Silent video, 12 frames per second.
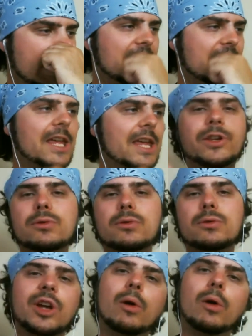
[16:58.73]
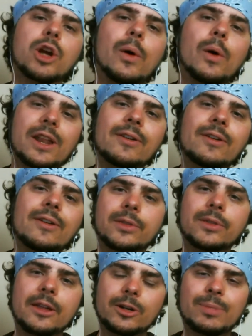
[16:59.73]
if you don't go interact with
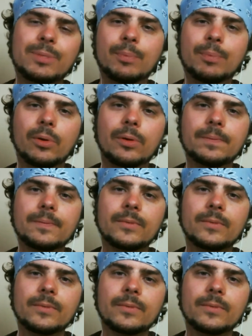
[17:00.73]
other people,